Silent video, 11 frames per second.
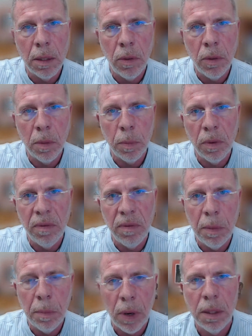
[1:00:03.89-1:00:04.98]
improving
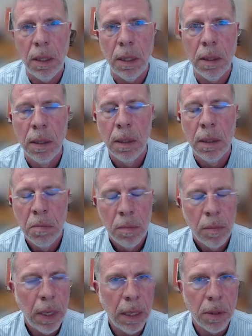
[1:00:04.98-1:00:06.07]
process.
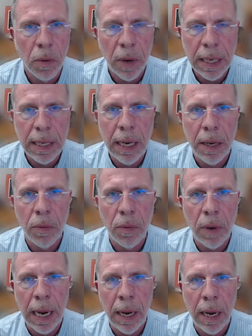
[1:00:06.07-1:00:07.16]
It's great data right
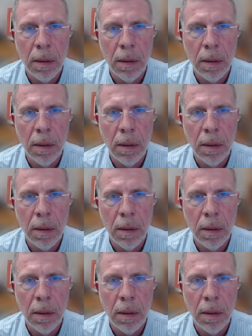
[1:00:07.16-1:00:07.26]
now.